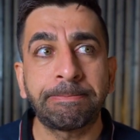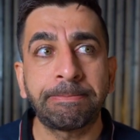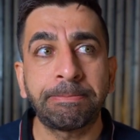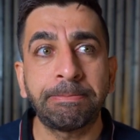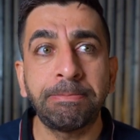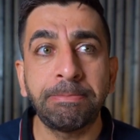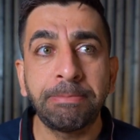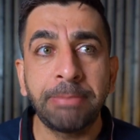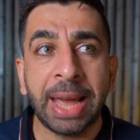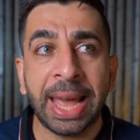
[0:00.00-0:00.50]

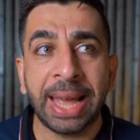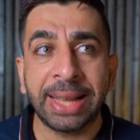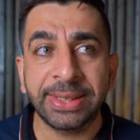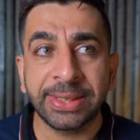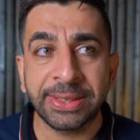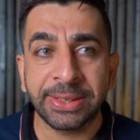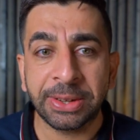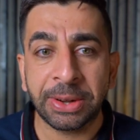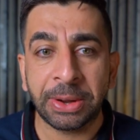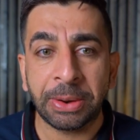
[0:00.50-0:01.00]

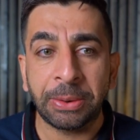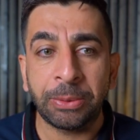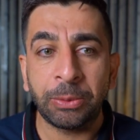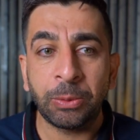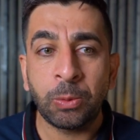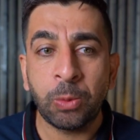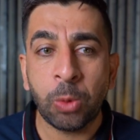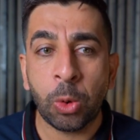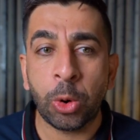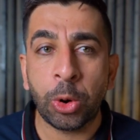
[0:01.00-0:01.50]
master
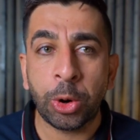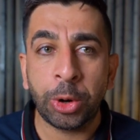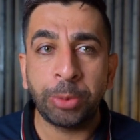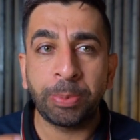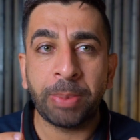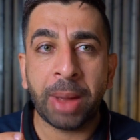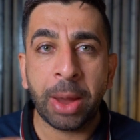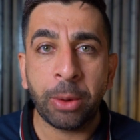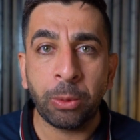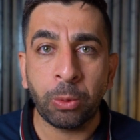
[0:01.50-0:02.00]
word
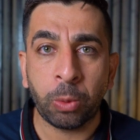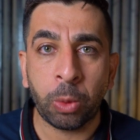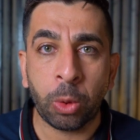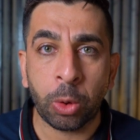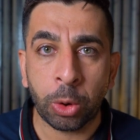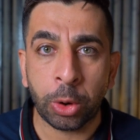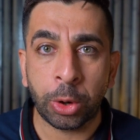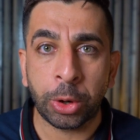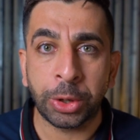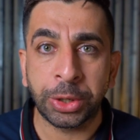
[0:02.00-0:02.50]
by
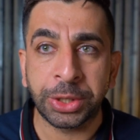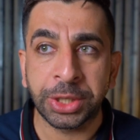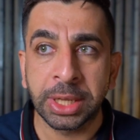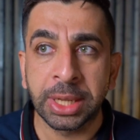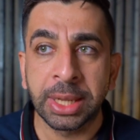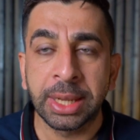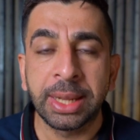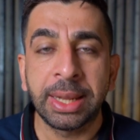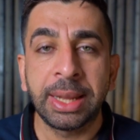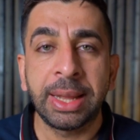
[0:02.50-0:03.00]
word
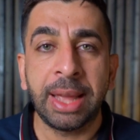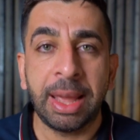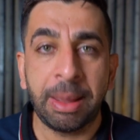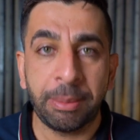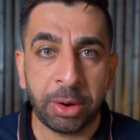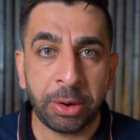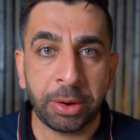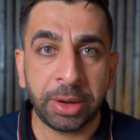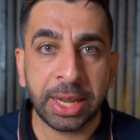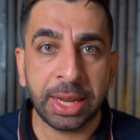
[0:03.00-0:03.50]

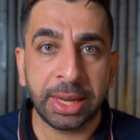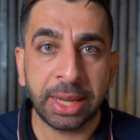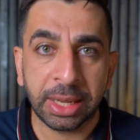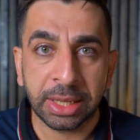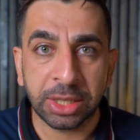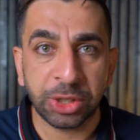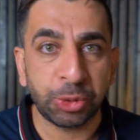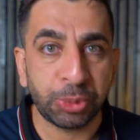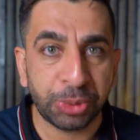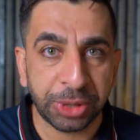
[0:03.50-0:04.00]
American
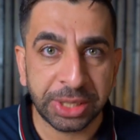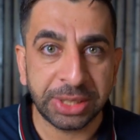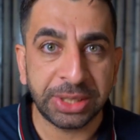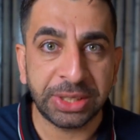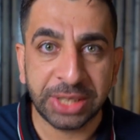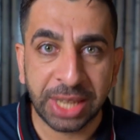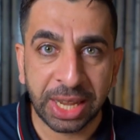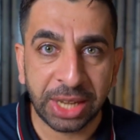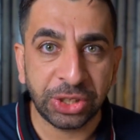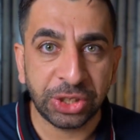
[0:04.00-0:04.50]
English
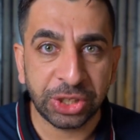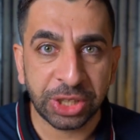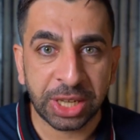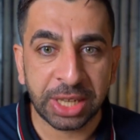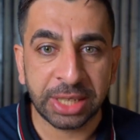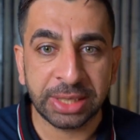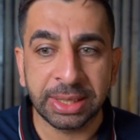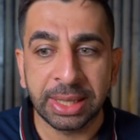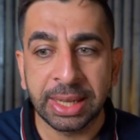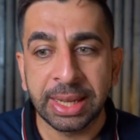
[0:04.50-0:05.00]

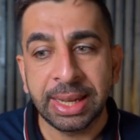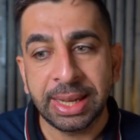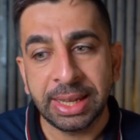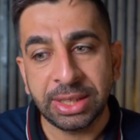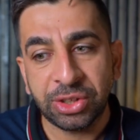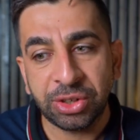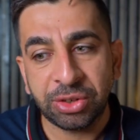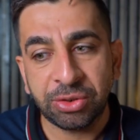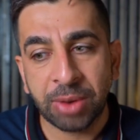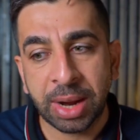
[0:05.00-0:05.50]
pronunciation.
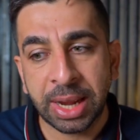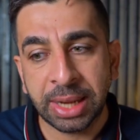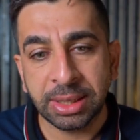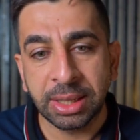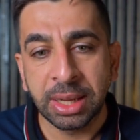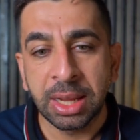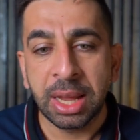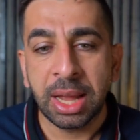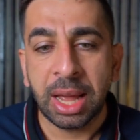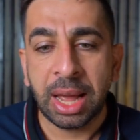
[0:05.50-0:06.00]
It's a great,
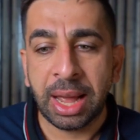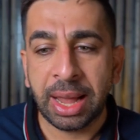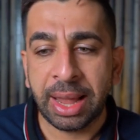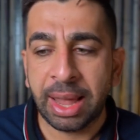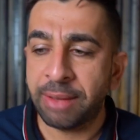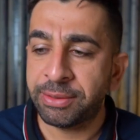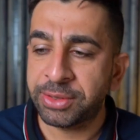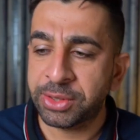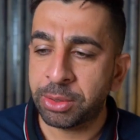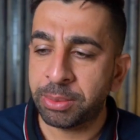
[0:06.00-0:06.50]
I
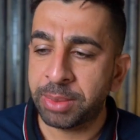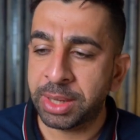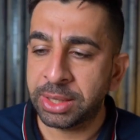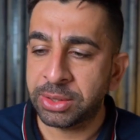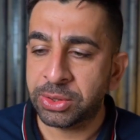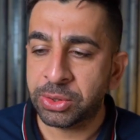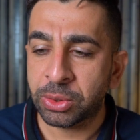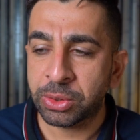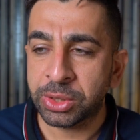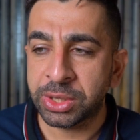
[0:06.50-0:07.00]
have so many
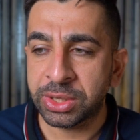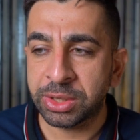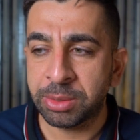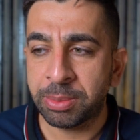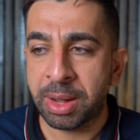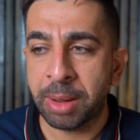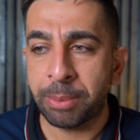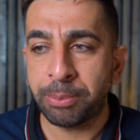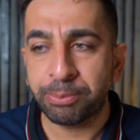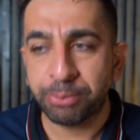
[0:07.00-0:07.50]
sources
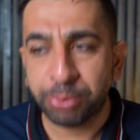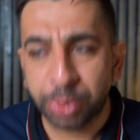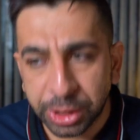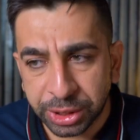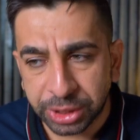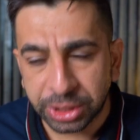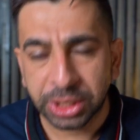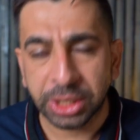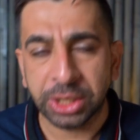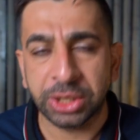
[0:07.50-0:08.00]
about
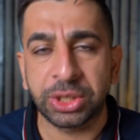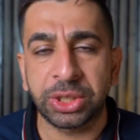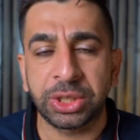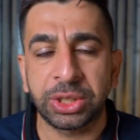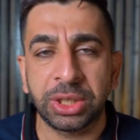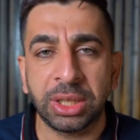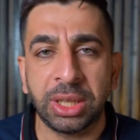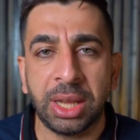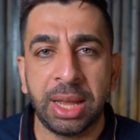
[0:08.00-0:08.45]
British